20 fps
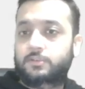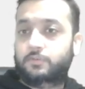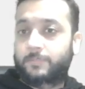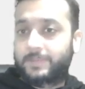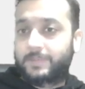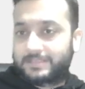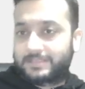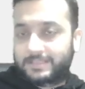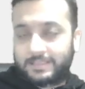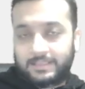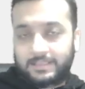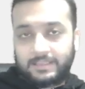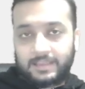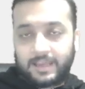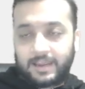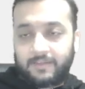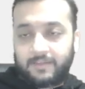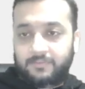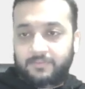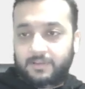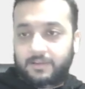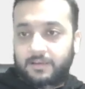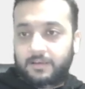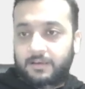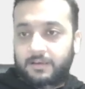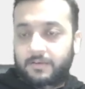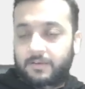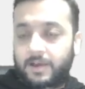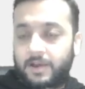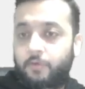So basically, after
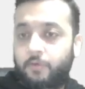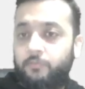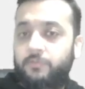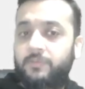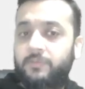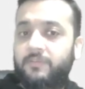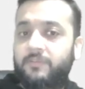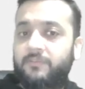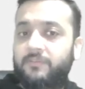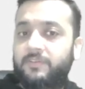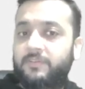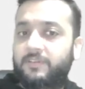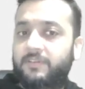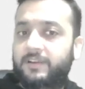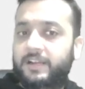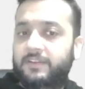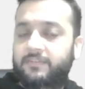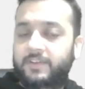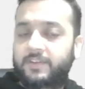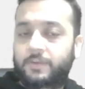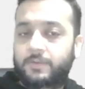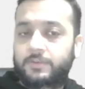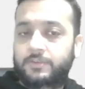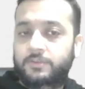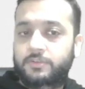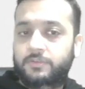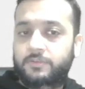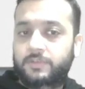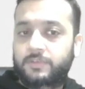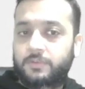how we will write
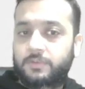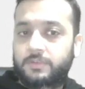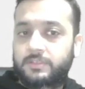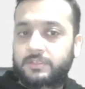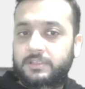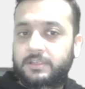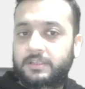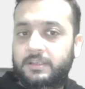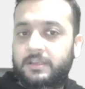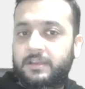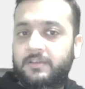frequency of the collision?